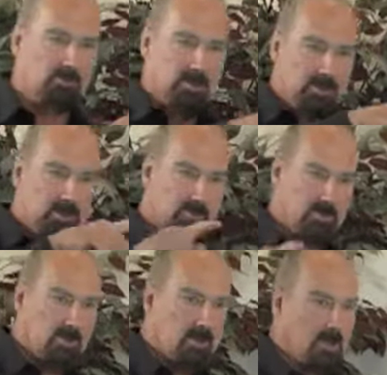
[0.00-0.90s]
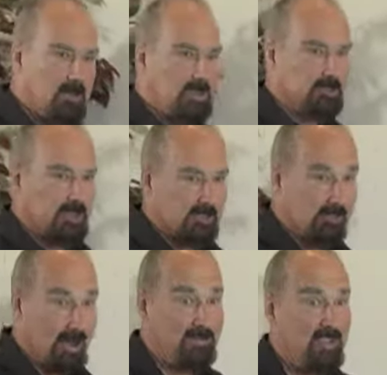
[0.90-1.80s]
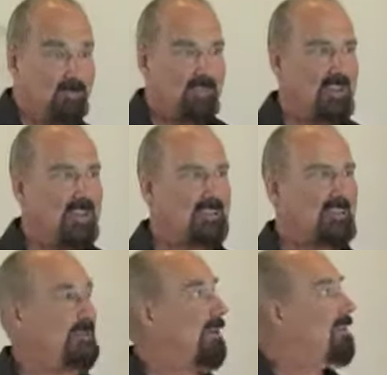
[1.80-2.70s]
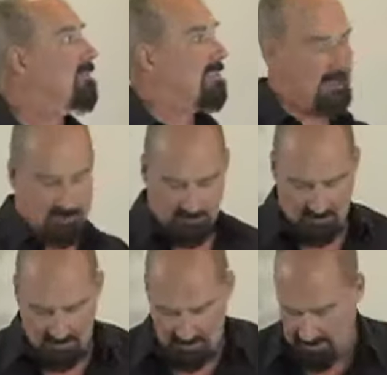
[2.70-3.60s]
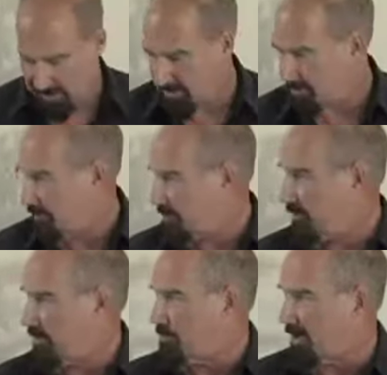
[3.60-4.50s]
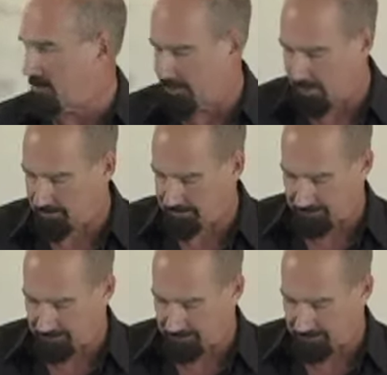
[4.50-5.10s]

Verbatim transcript: it with a, a matrix graphic for the next time I give this, so thank you for the feedback on that.